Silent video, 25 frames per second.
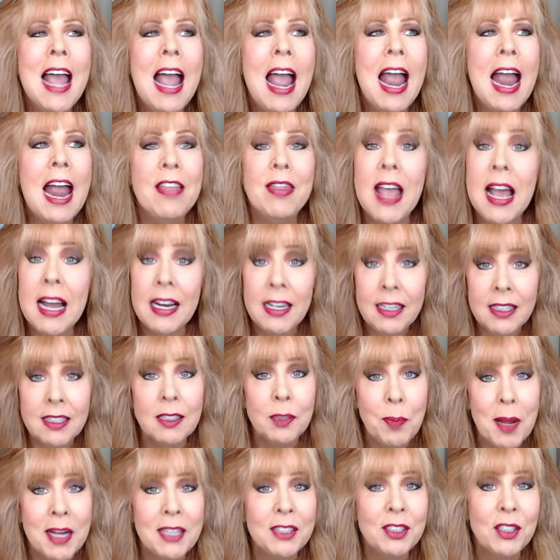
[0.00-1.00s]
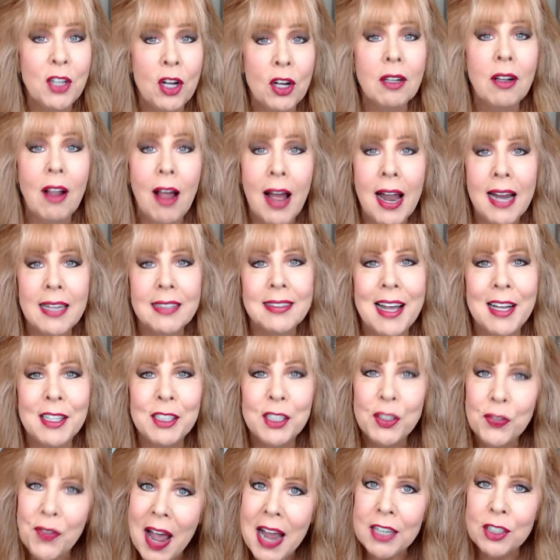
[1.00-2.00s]
And that is based on client
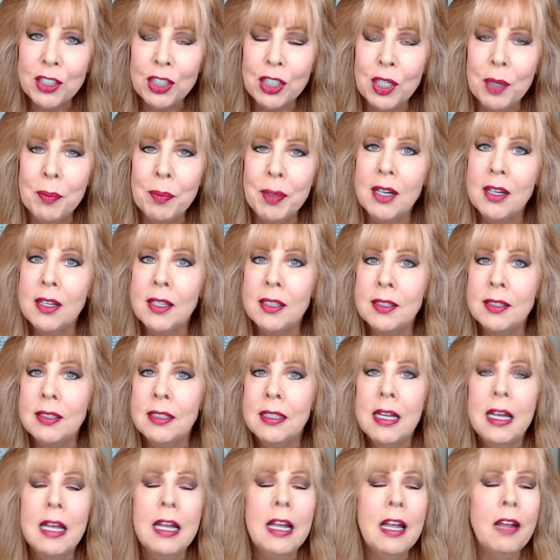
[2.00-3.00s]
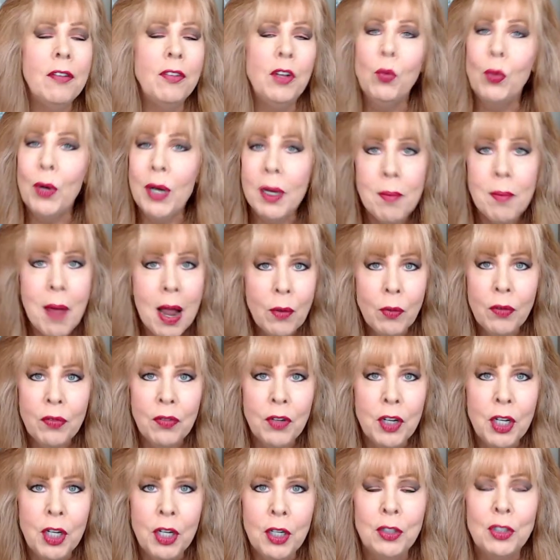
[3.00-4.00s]
satisfaction, because if you read my
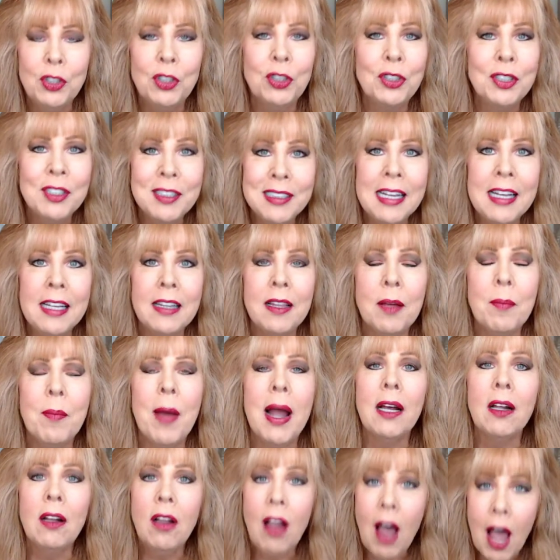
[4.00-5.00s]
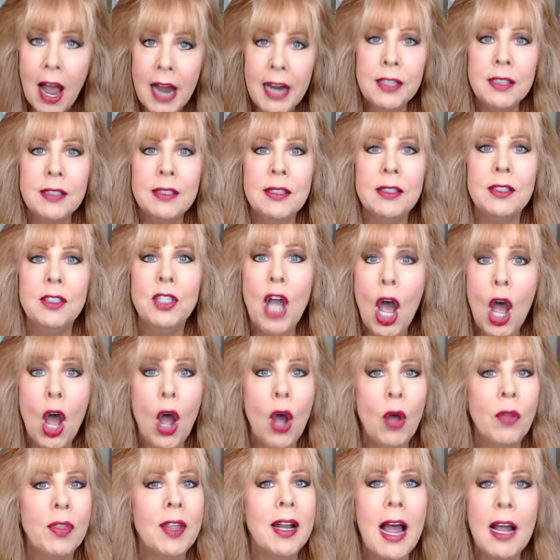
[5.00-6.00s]
reviews, you'll see that my clients
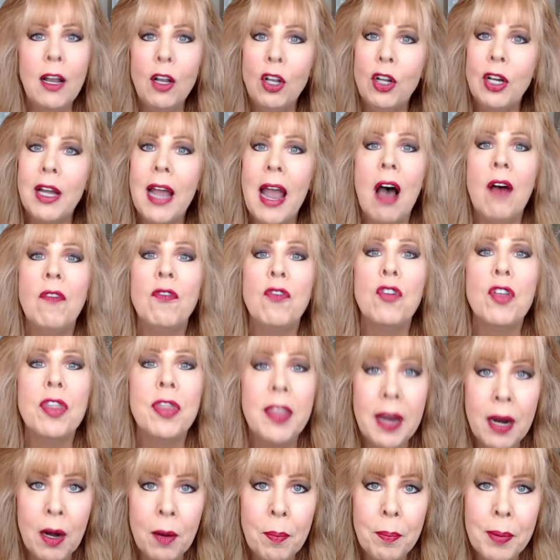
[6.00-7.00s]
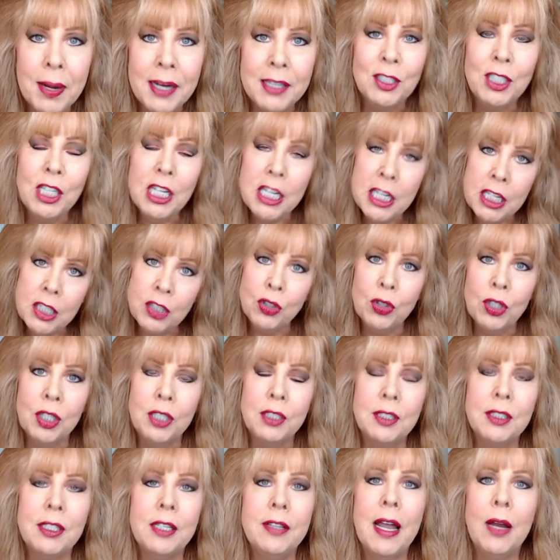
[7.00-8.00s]
know that I look out for their best
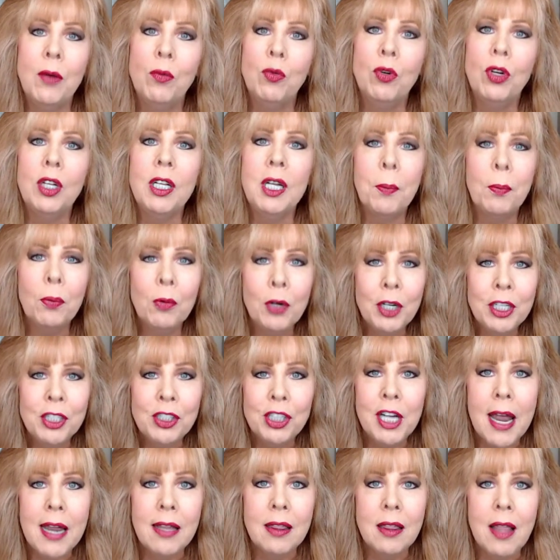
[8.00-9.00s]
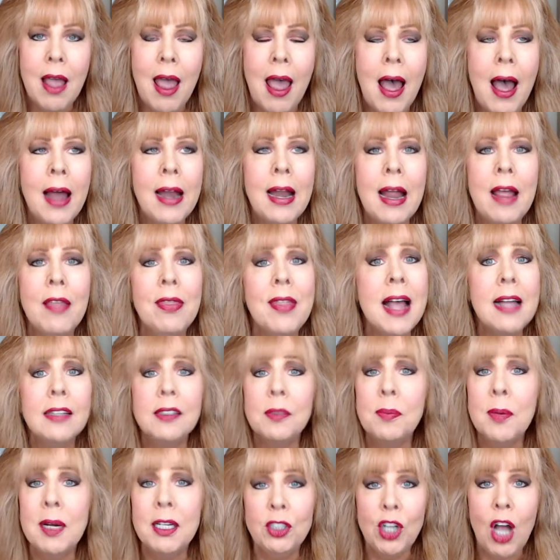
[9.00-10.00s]
interest, and they really appreciate that. And
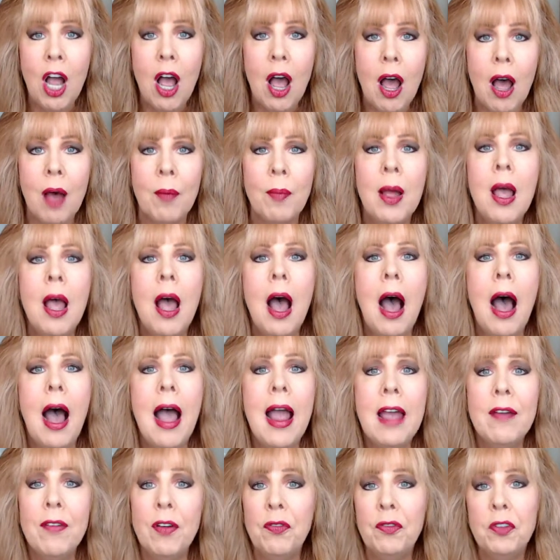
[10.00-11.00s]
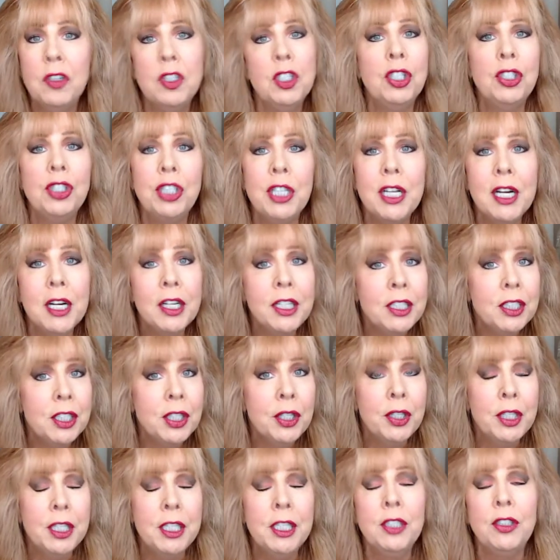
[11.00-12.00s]
that's my job. I have a fiduciary
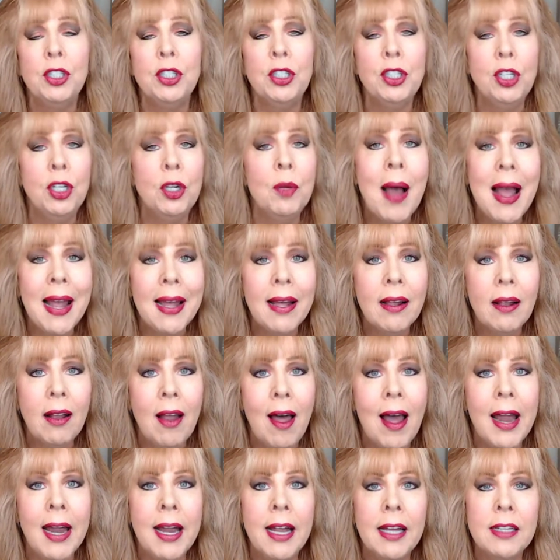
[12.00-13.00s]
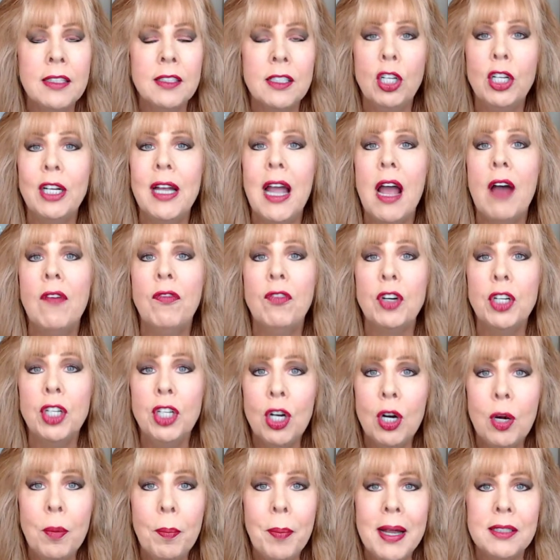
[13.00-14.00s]
duty to you, my client, to look out for
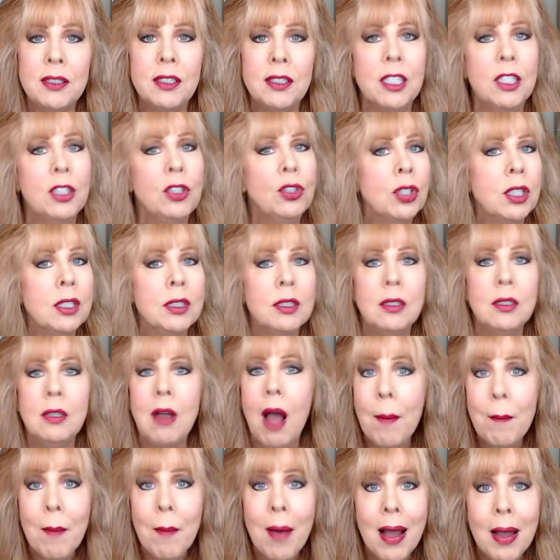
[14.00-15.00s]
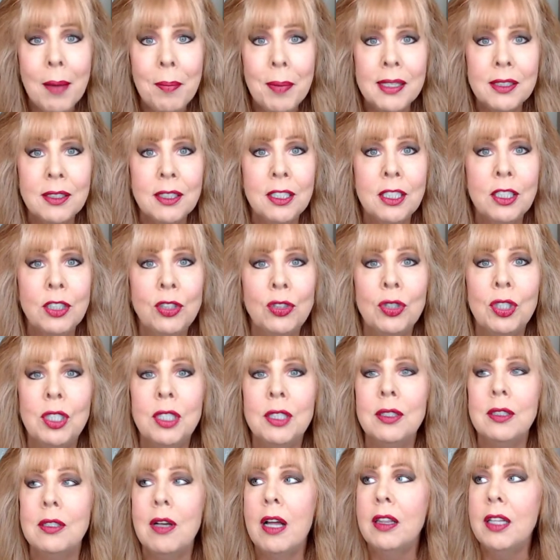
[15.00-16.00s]
your best interest, not my best
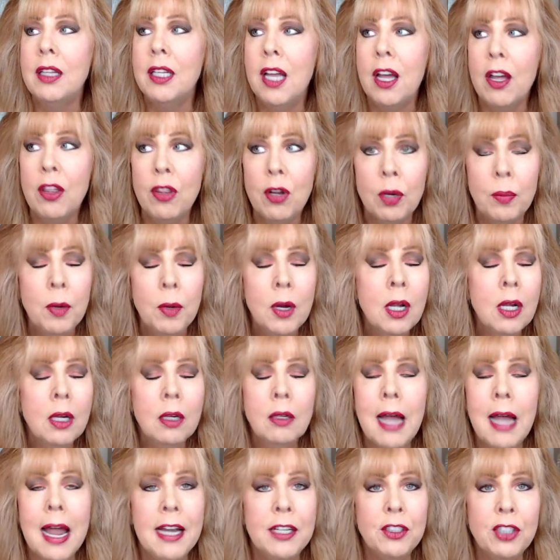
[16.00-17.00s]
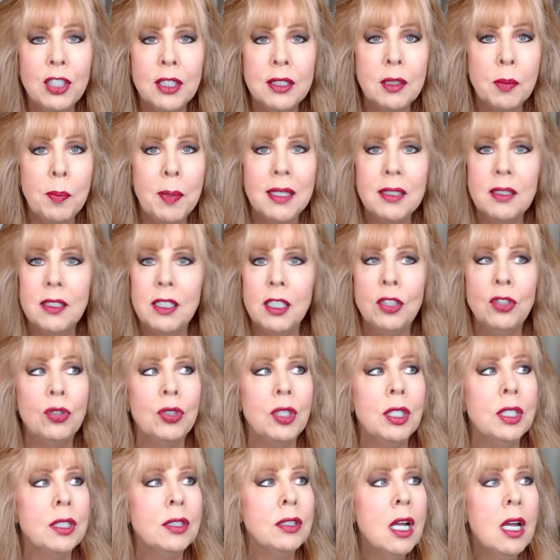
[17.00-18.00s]
interest, not the other agent's best
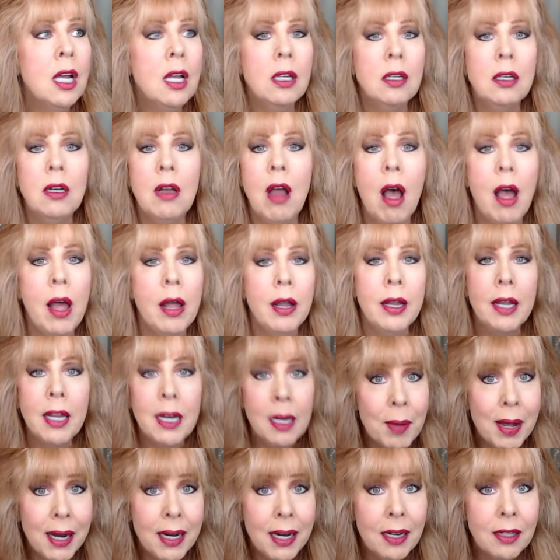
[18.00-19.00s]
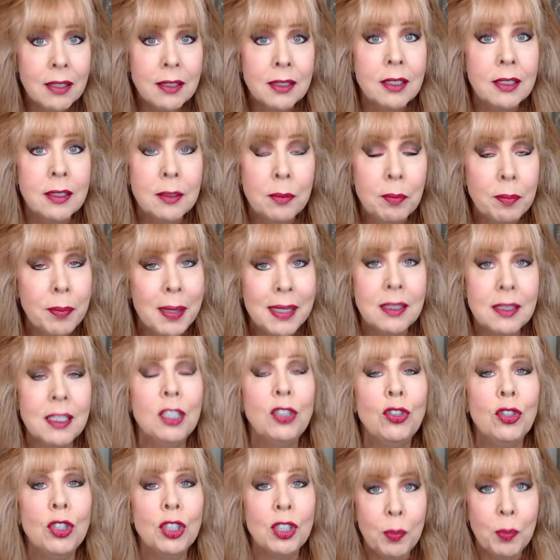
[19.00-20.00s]
interest, not anybody else's best
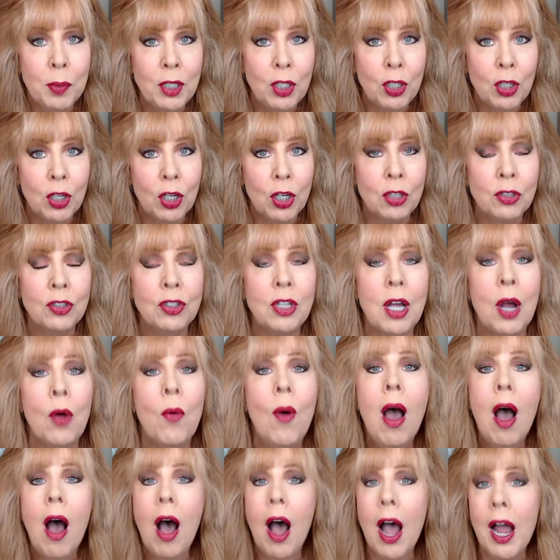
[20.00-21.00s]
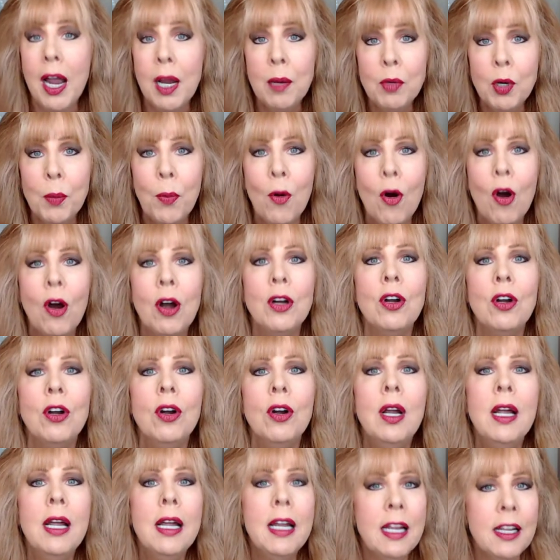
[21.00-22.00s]
interest but yours. So I am your
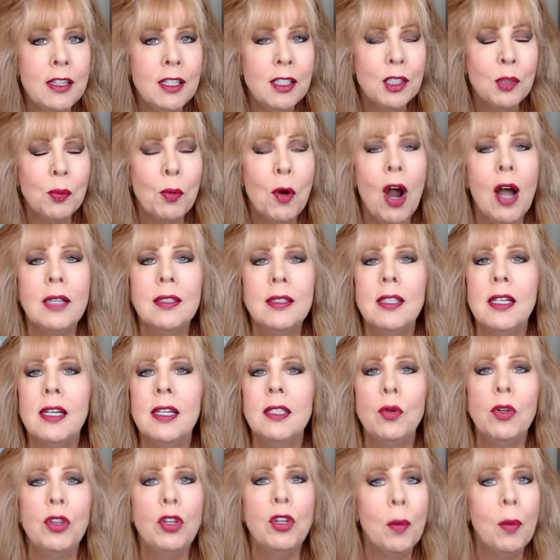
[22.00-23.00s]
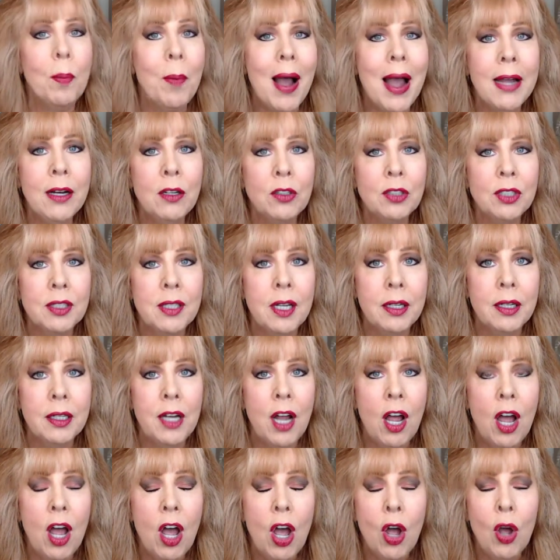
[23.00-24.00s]
partner in this process, whether you're buying or selling
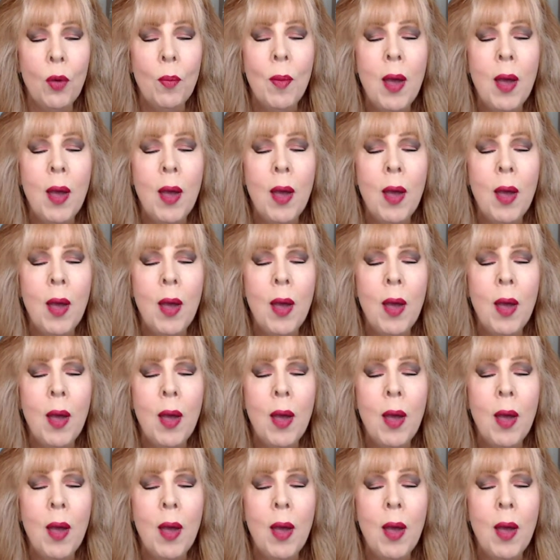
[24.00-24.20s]
a home.